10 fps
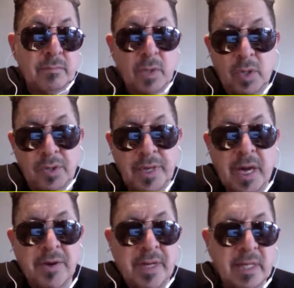learn
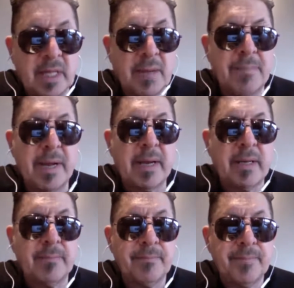how to get that back
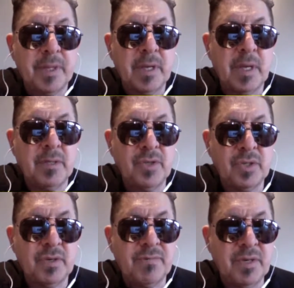in
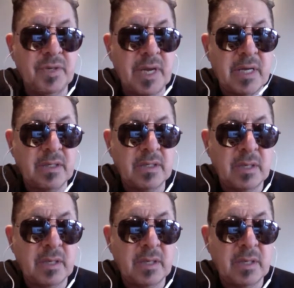just a few days,